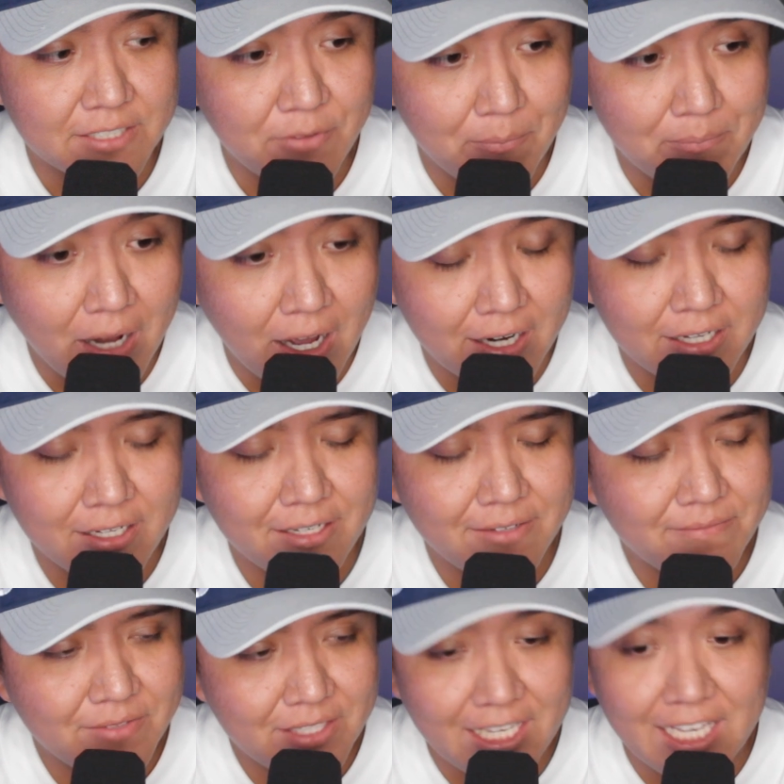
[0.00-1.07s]
if I'm not.
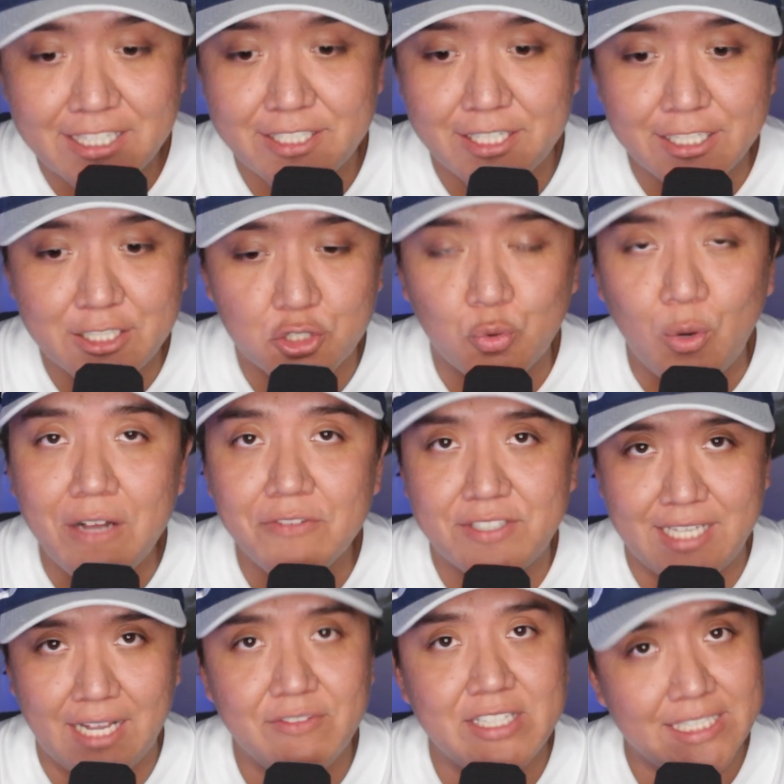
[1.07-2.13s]
It's
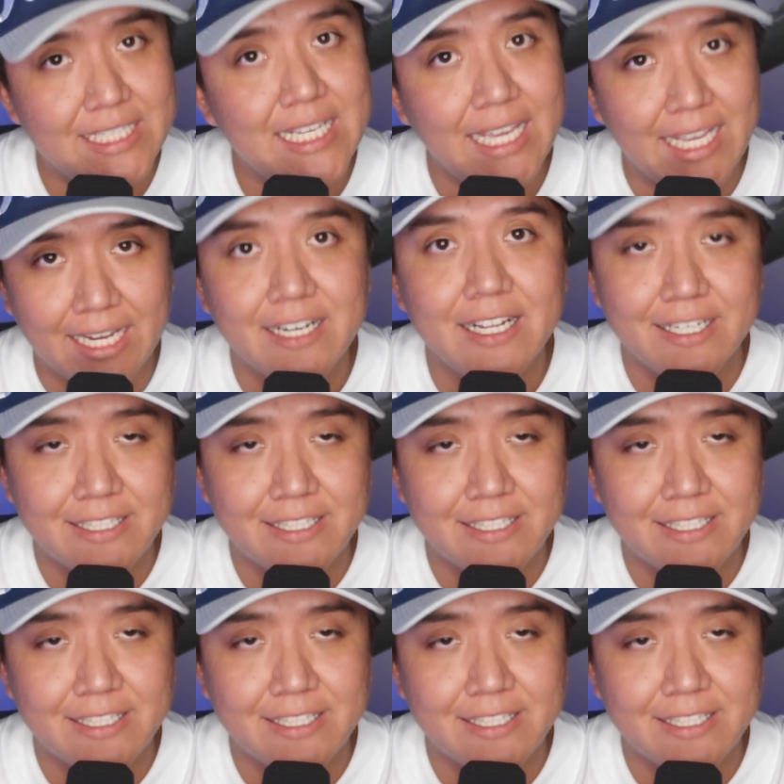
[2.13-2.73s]
12:17.